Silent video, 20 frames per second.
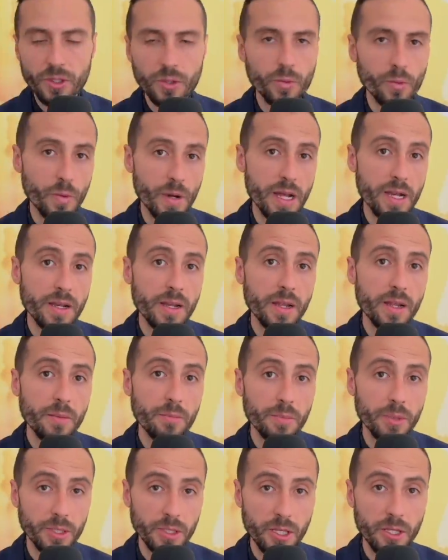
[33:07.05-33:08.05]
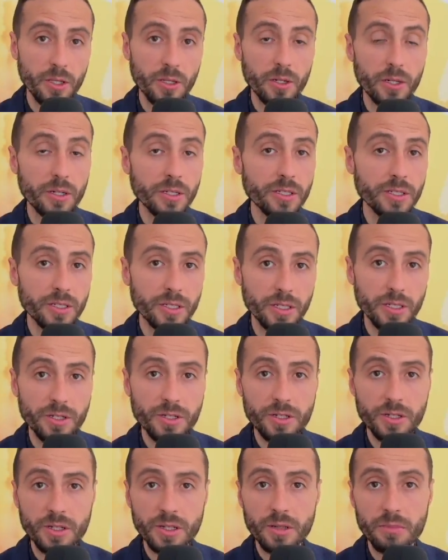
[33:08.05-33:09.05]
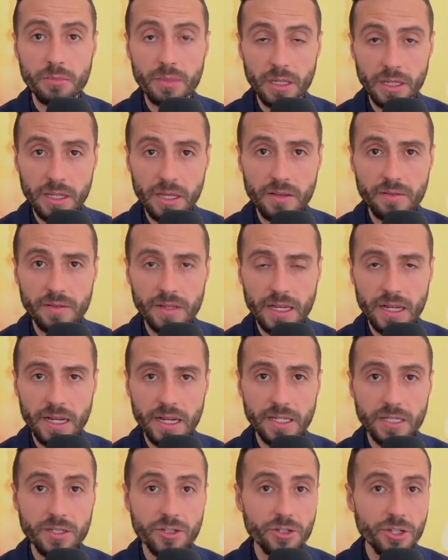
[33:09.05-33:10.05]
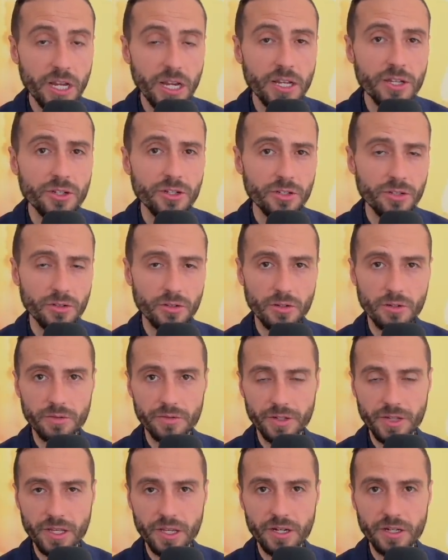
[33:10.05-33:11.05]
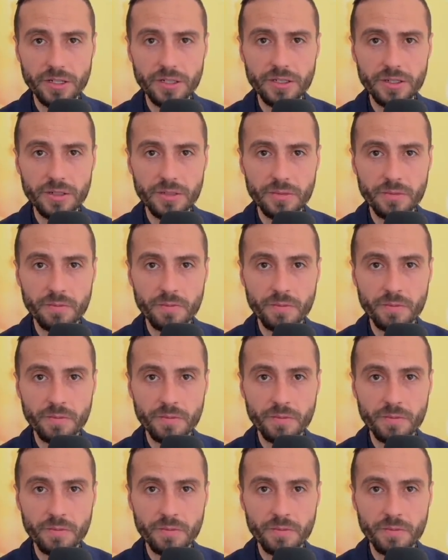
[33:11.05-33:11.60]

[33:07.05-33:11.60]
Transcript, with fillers: on one particular such belief that has changed over the years.